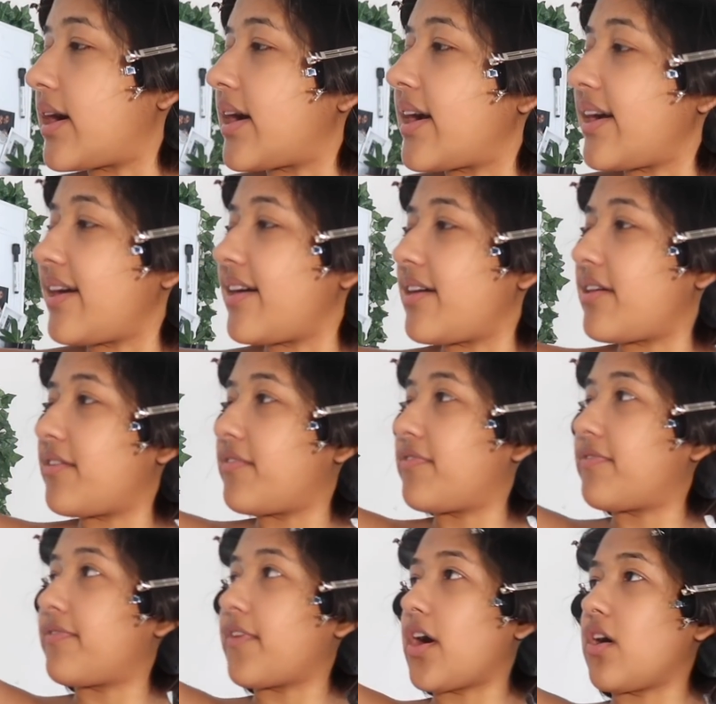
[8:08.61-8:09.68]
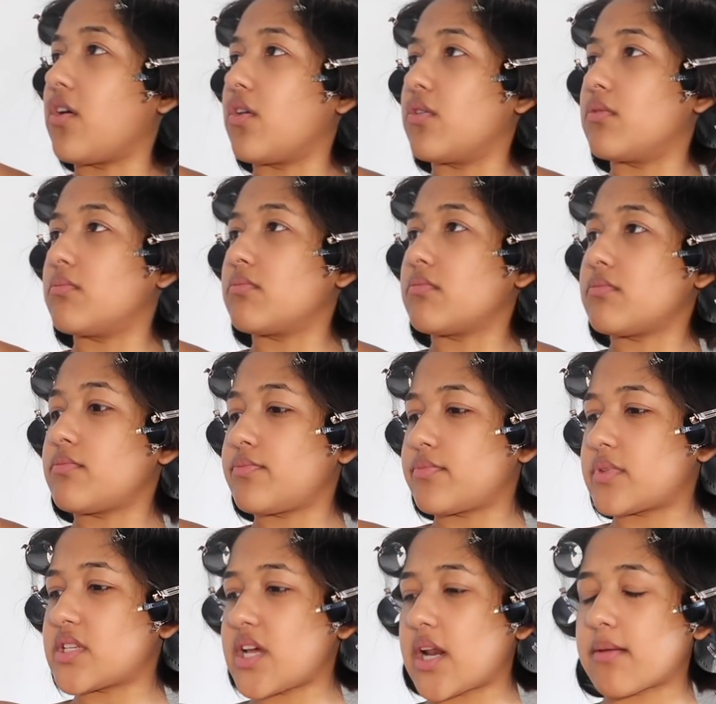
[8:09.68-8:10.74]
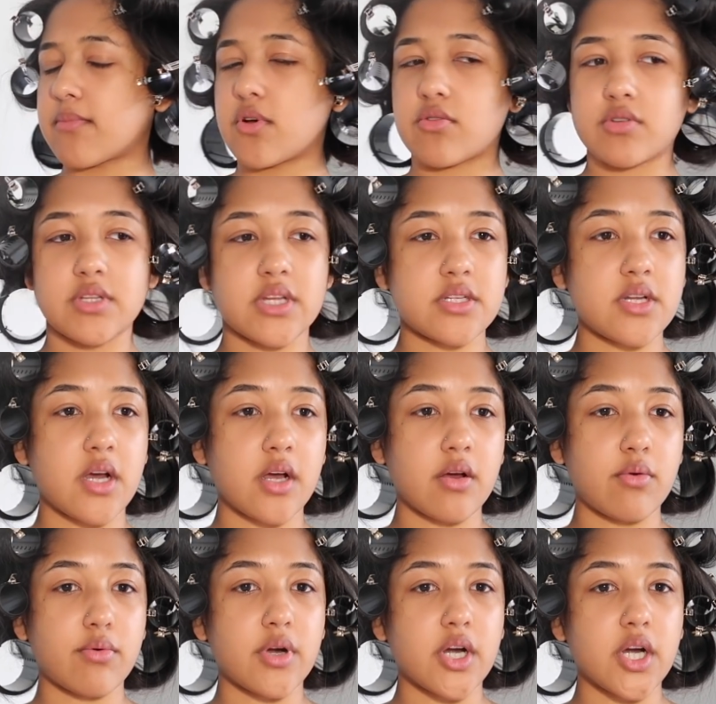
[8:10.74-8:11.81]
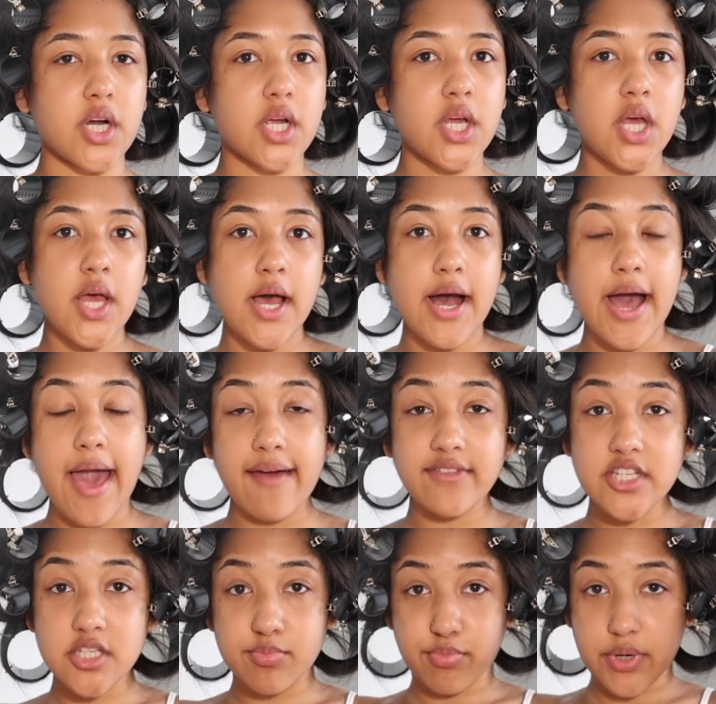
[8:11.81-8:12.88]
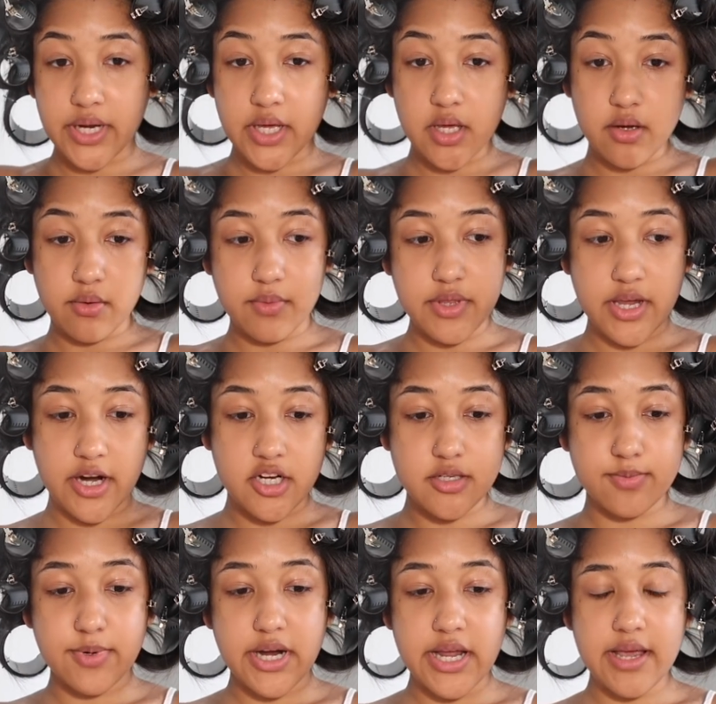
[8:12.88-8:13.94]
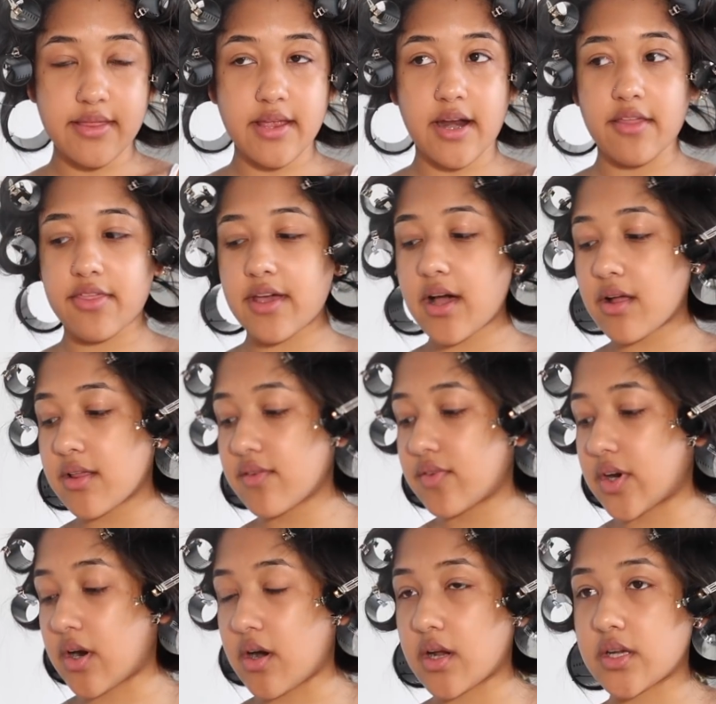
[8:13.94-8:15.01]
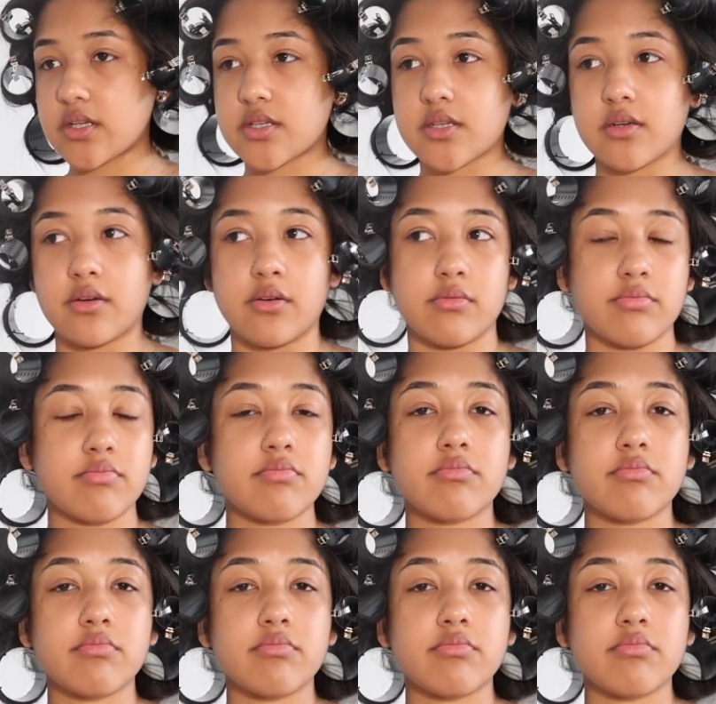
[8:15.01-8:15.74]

i have foam setting mousse that's not gonna work i have to spray it with hairspray and then i think i'll leave it on until